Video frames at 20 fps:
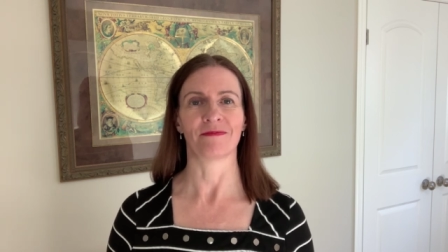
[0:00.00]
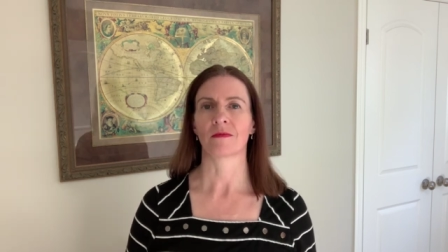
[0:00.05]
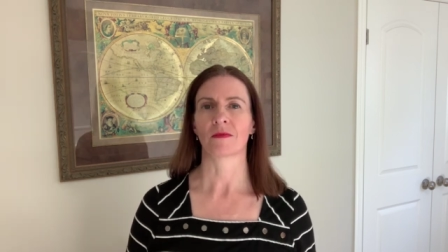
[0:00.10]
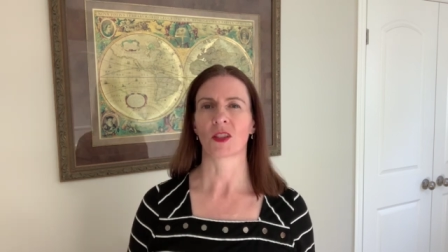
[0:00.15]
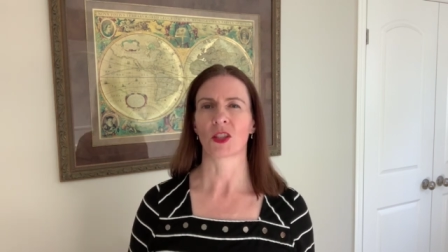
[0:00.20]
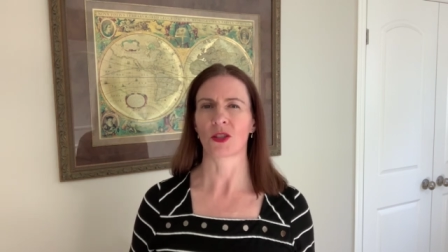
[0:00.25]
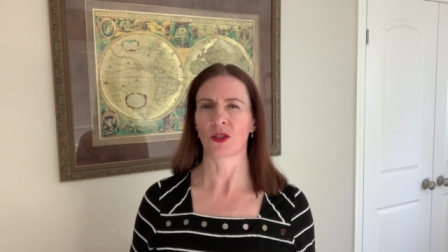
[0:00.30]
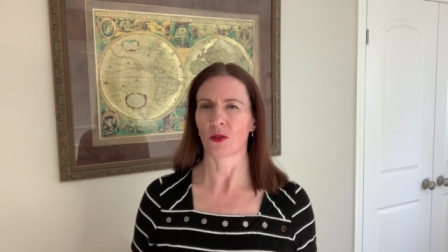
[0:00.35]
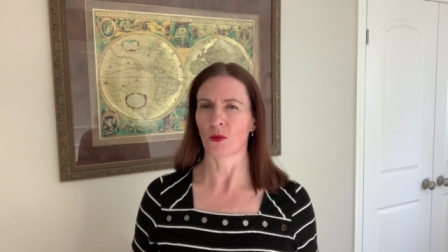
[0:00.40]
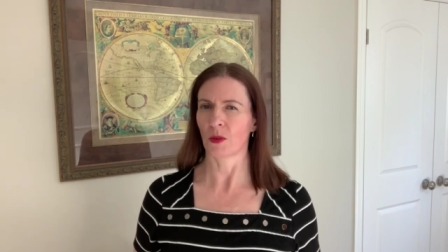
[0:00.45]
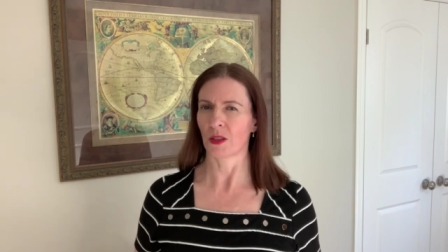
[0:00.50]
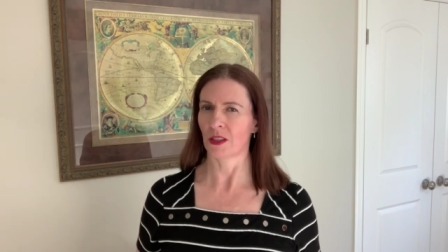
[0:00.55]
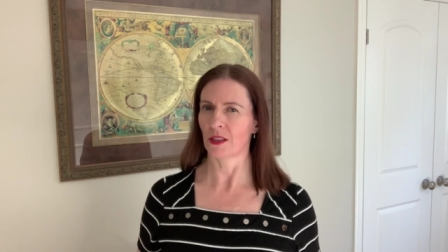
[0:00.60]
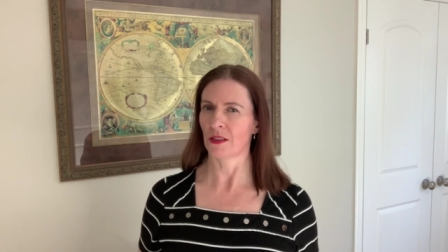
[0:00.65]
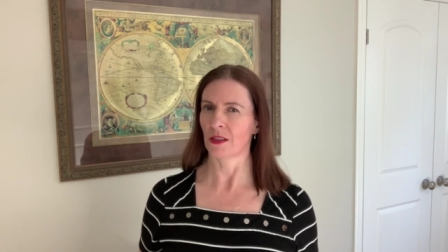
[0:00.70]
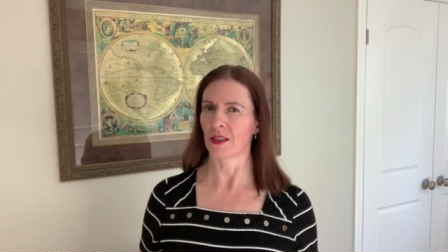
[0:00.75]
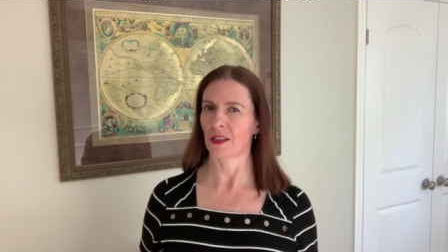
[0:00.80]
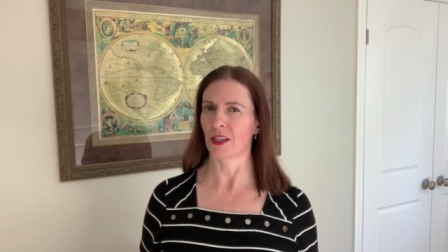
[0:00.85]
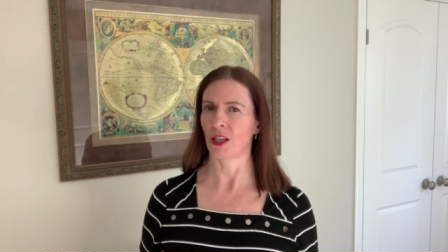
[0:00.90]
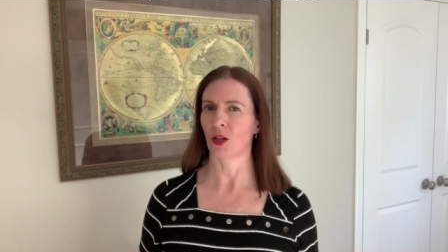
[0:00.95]
So what does
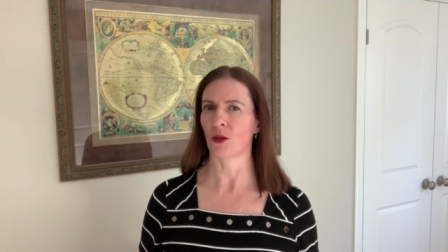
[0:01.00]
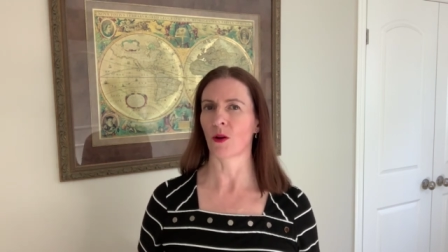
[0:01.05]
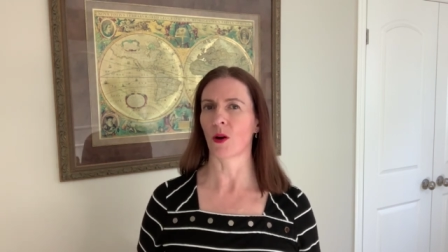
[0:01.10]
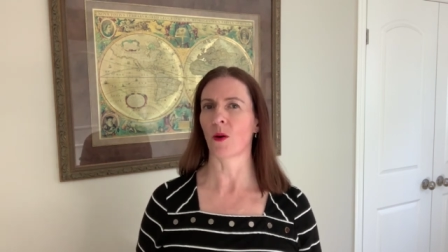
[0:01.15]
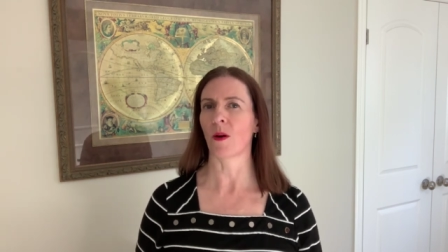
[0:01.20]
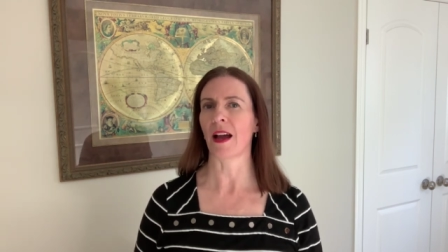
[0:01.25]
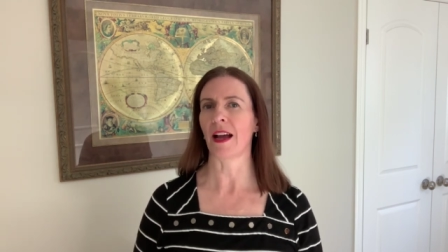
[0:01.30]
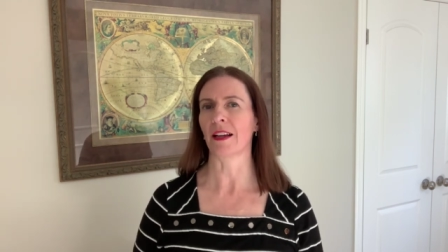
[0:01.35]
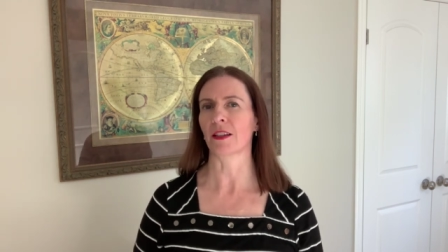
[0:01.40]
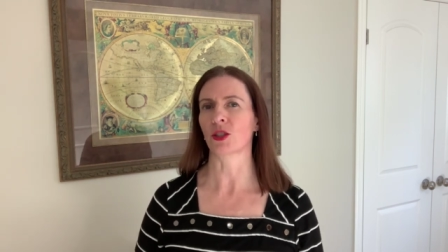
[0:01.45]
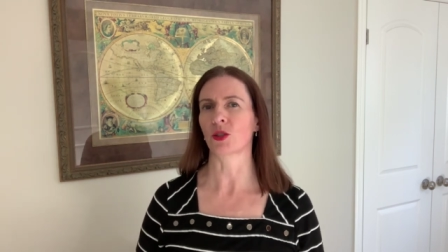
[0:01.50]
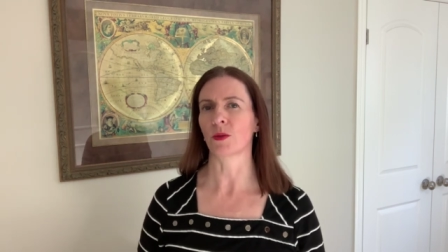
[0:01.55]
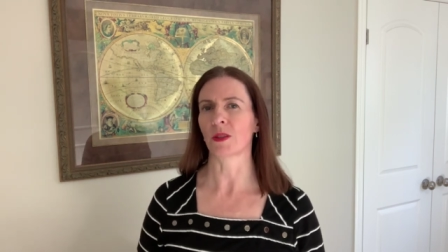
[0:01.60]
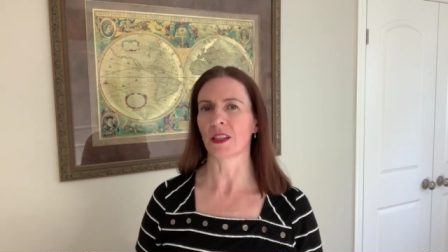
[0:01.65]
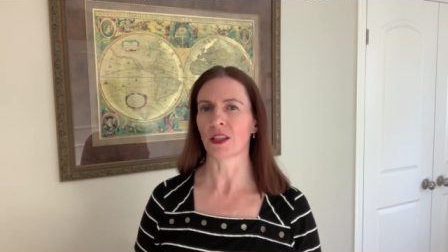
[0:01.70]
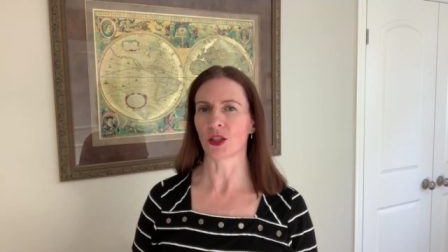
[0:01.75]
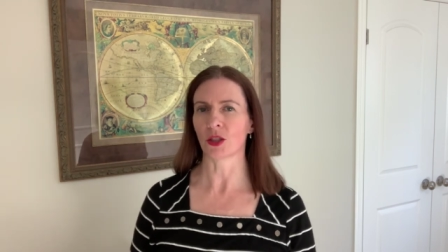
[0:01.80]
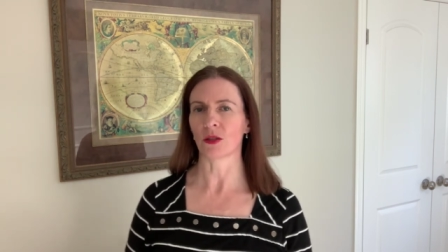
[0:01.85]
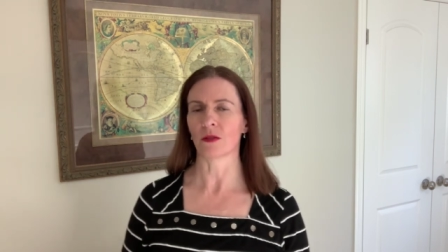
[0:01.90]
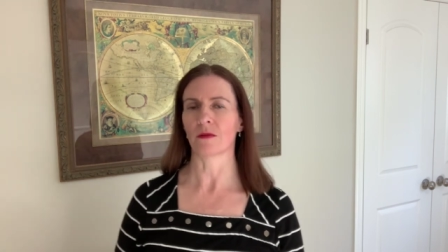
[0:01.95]
a COO actually
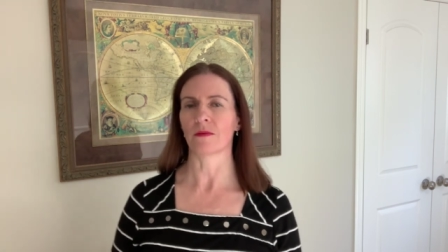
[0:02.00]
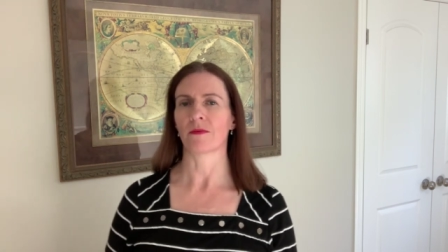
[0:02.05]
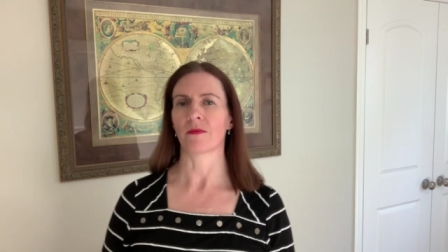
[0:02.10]
do?